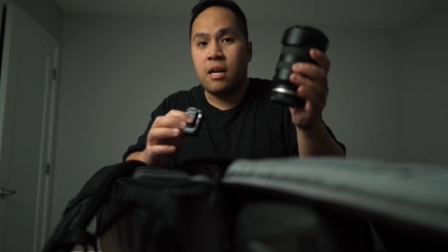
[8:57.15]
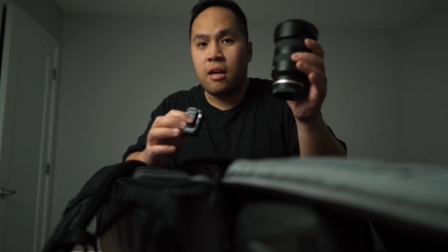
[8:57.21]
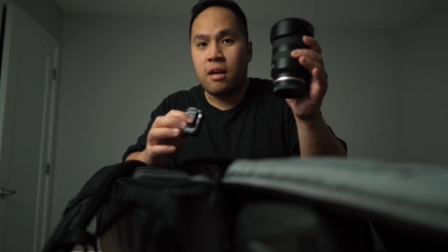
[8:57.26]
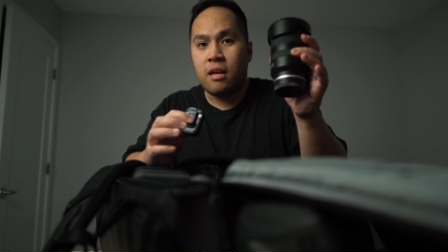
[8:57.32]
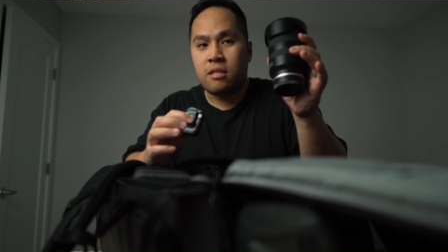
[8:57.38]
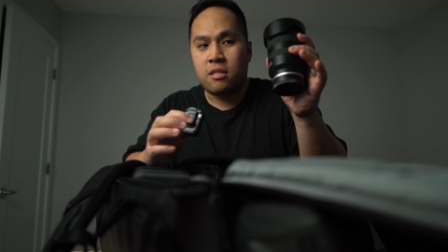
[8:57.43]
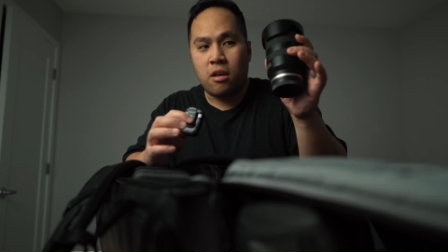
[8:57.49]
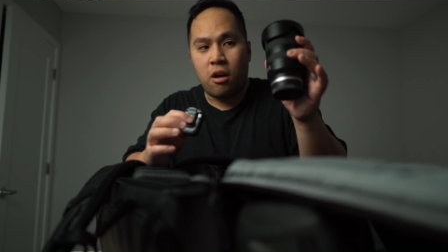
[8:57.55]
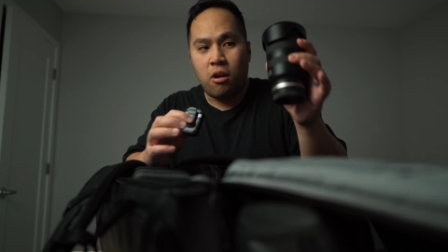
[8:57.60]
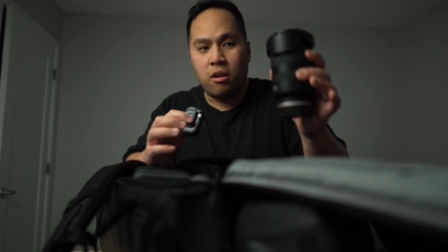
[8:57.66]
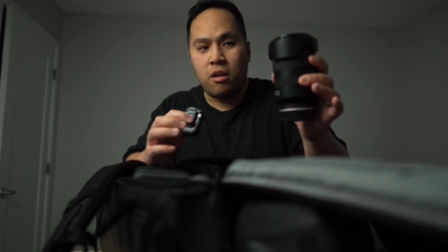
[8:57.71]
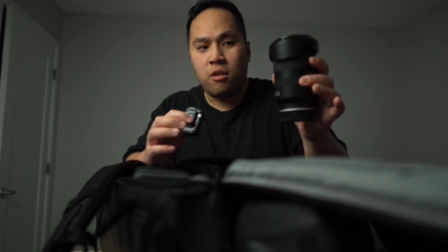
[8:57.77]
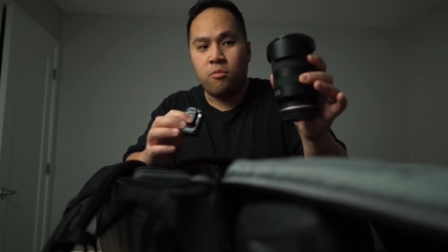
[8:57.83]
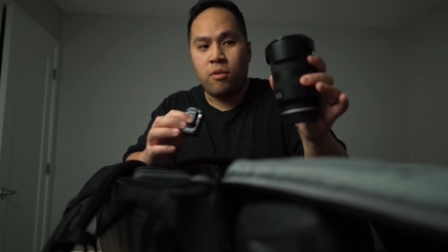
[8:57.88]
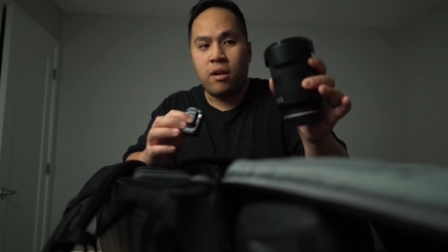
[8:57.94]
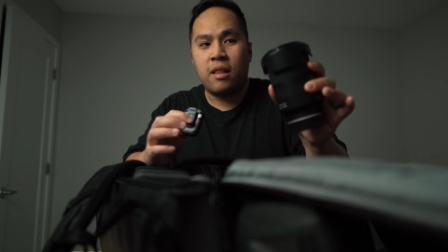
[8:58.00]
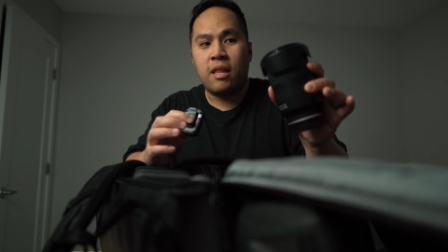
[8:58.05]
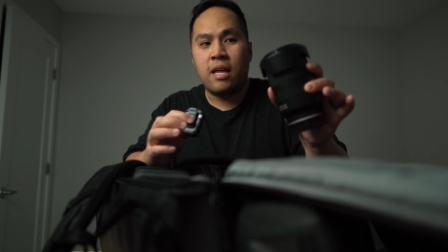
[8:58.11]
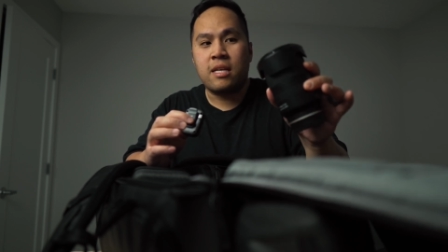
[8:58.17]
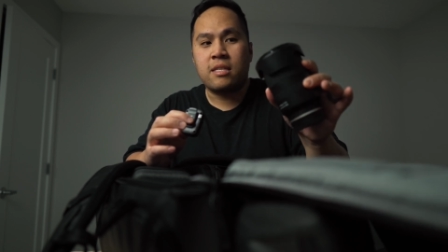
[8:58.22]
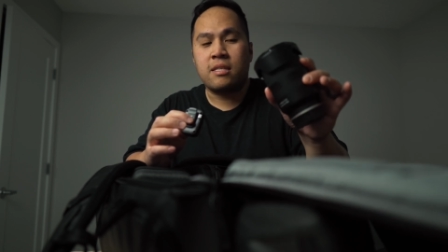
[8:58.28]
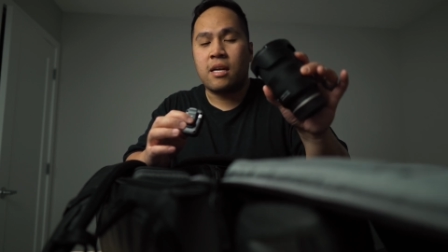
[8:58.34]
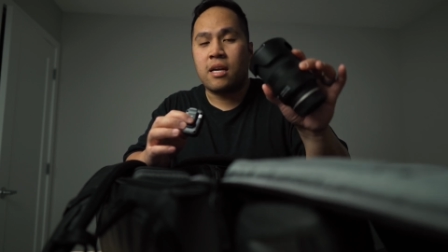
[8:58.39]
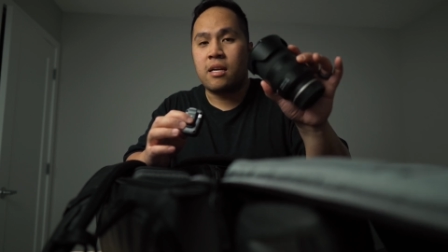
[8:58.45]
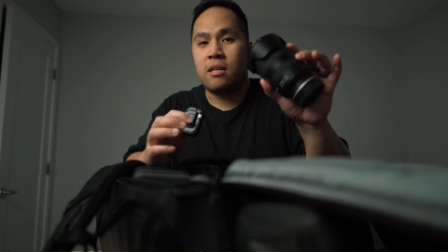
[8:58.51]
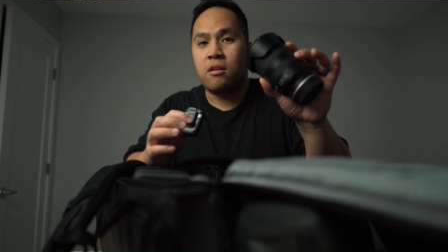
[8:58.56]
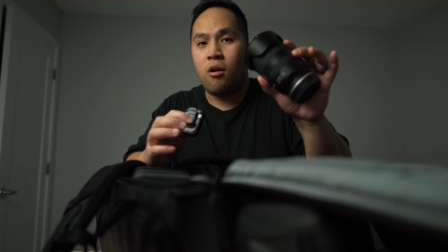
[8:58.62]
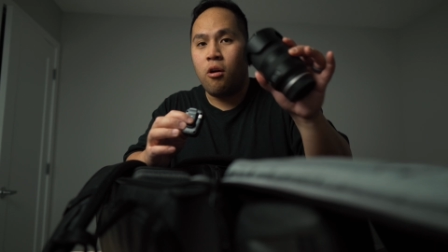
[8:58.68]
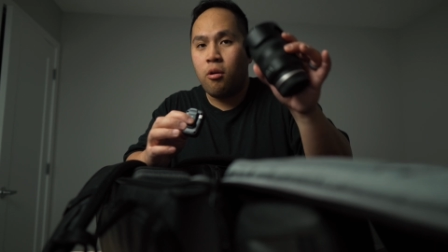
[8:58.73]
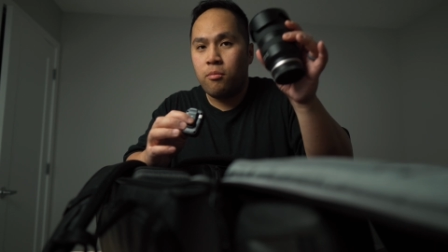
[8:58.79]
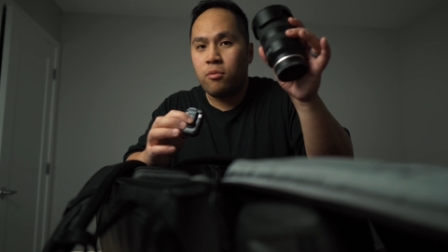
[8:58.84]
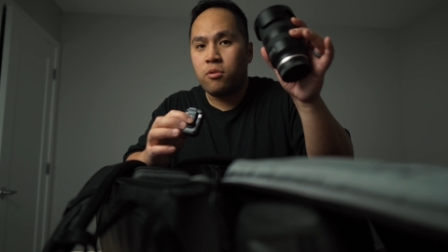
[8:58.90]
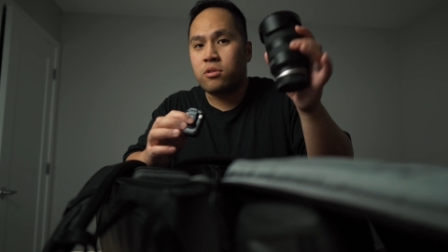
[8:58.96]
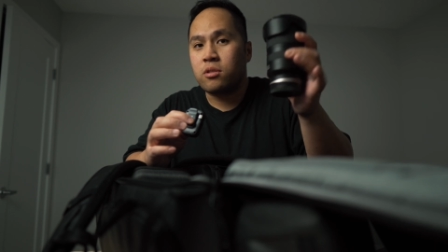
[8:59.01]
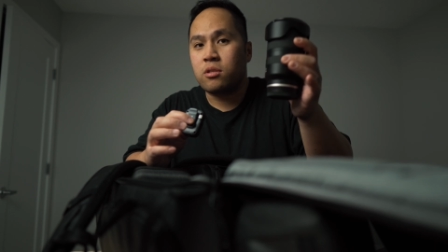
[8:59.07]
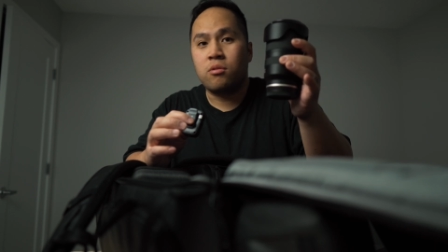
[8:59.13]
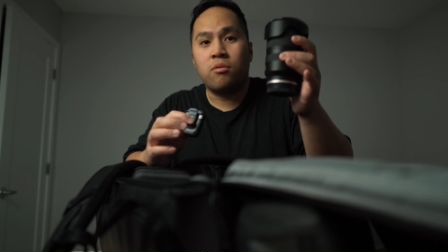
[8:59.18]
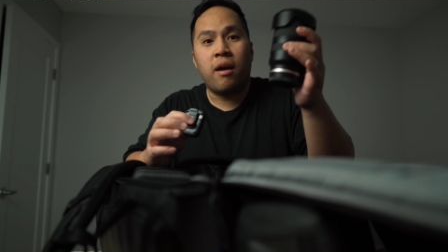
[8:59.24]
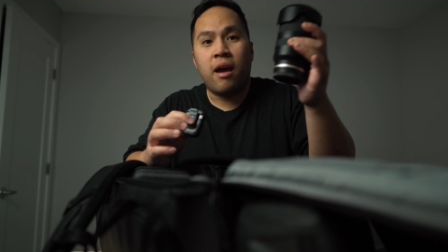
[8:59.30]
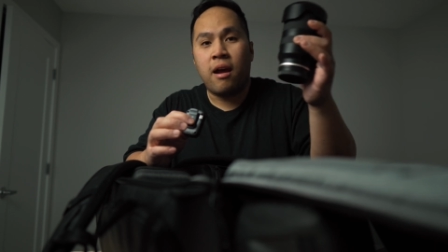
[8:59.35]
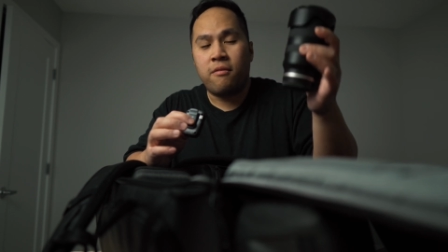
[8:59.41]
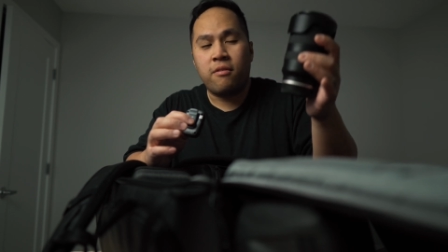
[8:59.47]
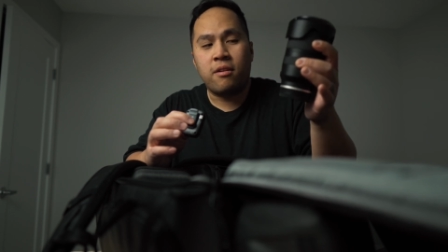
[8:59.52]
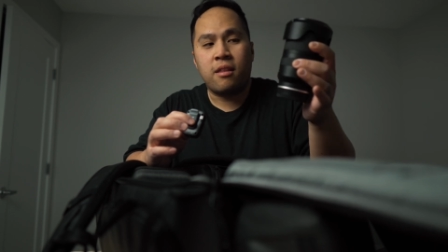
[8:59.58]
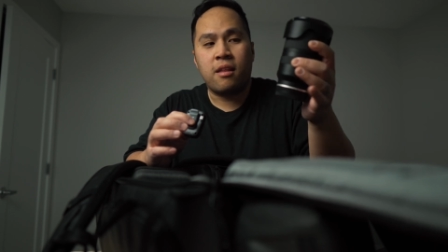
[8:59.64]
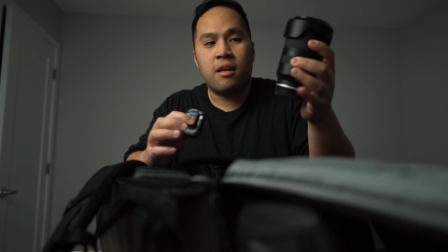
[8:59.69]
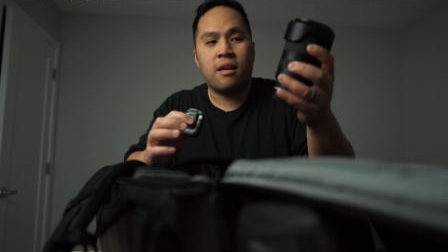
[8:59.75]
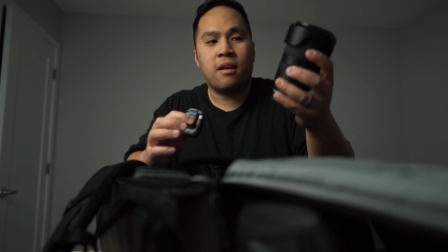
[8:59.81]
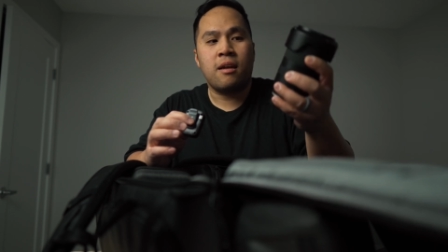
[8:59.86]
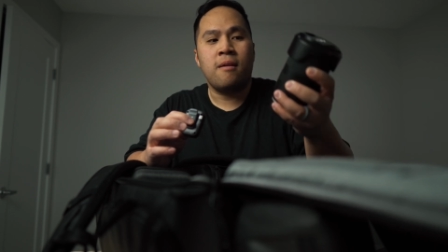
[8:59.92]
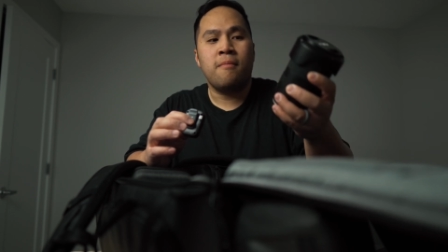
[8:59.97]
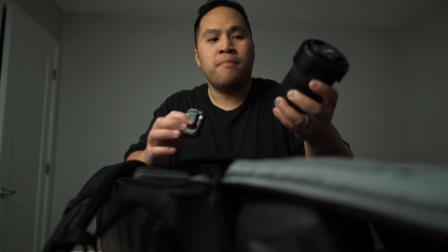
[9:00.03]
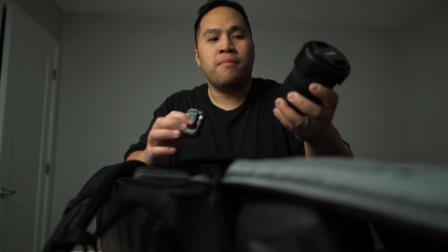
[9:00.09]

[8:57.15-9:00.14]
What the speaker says: It's all in one lens that can almost do everything.